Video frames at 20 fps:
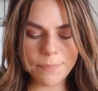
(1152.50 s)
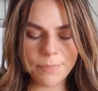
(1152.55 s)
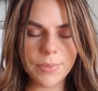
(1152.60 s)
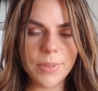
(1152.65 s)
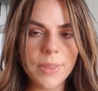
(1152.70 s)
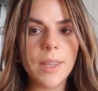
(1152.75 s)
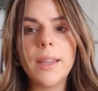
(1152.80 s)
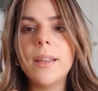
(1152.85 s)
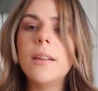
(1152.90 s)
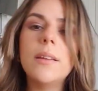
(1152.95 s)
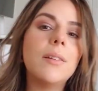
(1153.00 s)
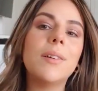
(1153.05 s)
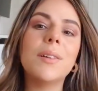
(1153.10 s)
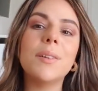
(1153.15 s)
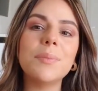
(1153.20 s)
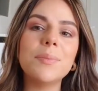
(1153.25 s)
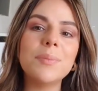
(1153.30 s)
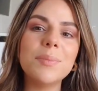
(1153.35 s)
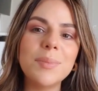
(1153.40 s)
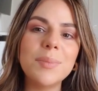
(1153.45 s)
Then,
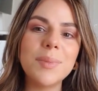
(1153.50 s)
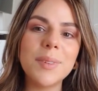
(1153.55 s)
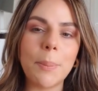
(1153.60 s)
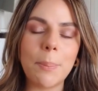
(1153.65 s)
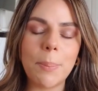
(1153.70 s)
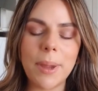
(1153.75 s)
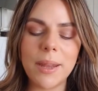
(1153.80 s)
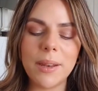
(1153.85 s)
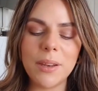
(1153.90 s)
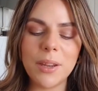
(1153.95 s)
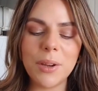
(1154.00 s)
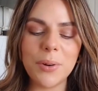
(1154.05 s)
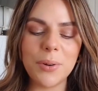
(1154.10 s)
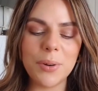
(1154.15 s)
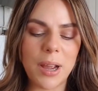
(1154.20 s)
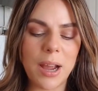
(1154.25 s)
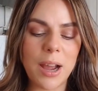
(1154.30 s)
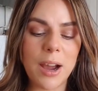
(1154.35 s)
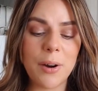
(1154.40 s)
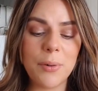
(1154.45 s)
depending on
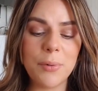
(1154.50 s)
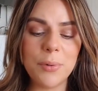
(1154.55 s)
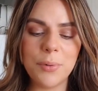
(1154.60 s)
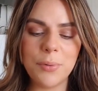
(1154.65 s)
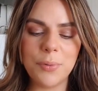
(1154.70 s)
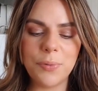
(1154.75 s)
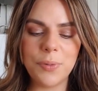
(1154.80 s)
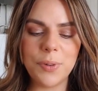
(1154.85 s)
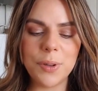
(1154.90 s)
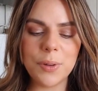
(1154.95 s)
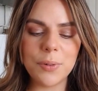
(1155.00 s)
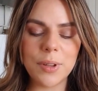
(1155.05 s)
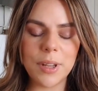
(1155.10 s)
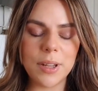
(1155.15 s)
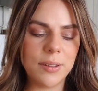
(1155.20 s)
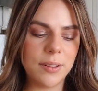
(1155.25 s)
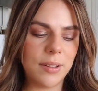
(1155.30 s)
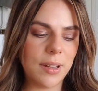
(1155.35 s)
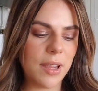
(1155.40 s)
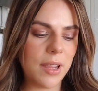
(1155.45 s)
how you feel that
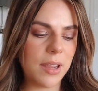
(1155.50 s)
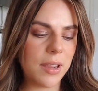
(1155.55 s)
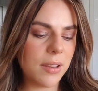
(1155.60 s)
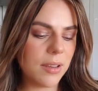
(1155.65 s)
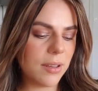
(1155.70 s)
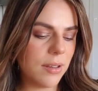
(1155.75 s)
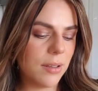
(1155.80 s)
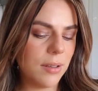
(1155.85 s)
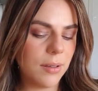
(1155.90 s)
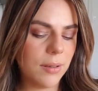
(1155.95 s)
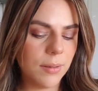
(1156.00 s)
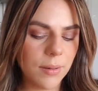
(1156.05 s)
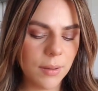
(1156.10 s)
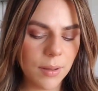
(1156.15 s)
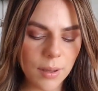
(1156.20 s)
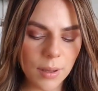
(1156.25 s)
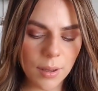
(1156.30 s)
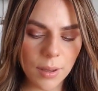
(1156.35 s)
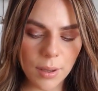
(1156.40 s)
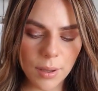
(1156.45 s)
day,
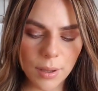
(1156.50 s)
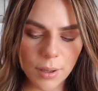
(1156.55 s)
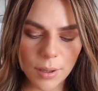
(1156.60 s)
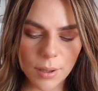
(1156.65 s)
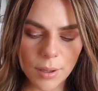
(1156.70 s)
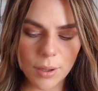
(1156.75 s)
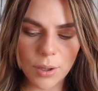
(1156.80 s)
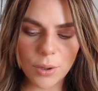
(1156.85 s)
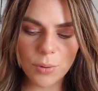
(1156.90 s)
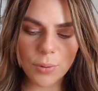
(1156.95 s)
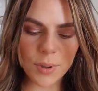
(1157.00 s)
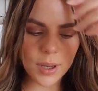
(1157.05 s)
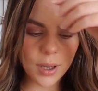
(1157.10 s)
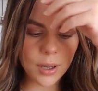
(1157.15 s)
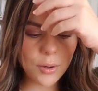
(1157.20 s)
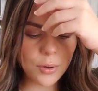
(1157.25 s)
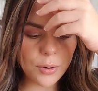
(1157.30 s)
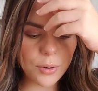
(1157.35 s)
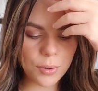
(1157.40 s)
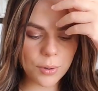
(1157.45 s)
you can
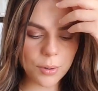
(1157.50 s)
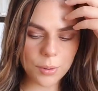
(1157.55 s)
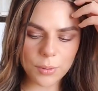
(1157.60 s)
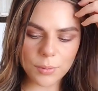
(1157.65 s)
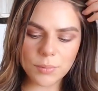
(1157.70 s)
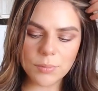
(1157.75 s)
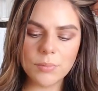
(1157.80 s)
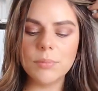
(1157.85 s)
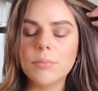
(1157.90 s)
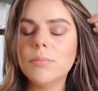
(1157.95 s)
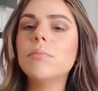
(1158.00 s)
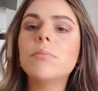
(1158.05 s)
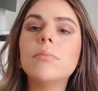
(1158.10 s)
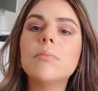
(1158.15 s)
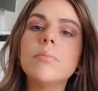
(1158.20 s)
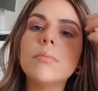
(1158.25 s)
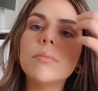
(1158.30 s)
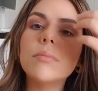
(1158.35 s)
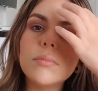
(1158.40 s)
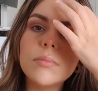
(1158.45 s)
go
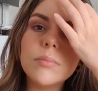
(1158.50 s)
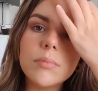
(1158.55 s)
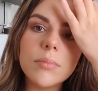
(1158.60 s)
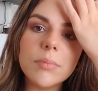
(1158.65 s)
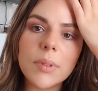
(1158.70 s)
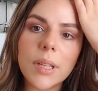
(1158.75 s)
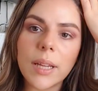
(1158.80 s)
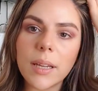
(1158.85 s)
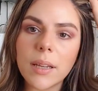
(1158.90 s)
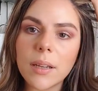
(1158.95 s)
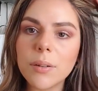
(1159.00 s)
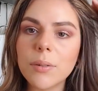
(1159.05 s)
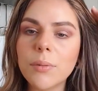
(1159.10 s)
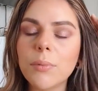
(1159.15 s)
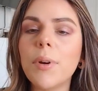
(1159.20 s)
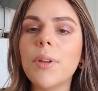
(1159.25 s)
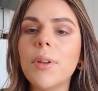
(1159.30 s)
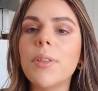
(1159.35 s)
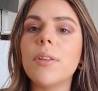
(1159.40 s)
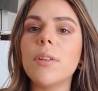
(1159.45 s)
like
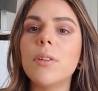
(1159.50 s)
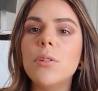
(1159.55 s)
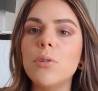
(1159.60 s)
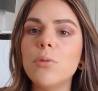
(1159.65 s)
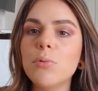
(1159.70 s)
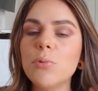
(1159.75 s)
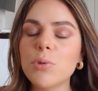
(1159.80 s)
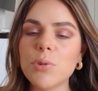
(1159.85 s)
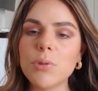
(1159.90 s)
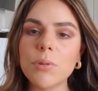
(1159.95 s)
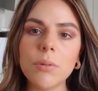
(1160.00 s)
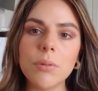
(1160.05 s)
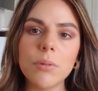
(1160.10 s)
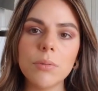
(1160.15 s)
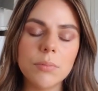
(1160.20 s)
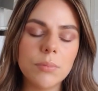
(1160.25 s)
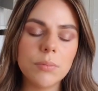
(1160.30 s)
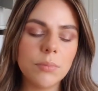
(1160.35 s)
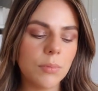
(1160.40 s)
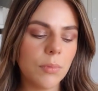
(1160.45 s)
with a neutral
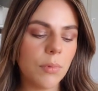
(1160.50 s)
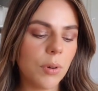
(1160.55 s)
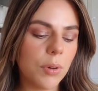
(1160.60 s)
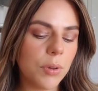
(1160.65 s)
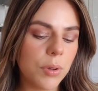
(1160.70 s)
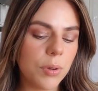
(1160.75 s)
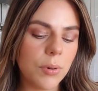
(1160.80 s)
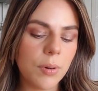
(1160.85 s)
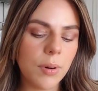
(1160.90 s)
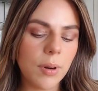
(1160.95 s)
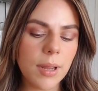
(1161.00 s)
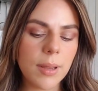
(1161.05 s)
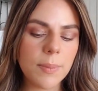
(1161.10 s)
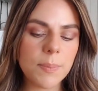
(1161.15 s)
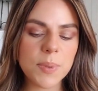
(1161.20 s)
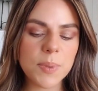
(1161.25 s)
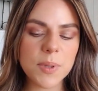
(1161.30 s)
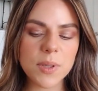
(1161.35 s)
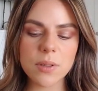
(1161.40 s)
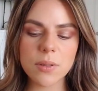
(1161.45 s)
on your
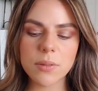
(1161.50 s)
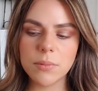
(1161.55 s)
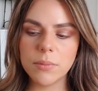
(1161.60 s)
lips.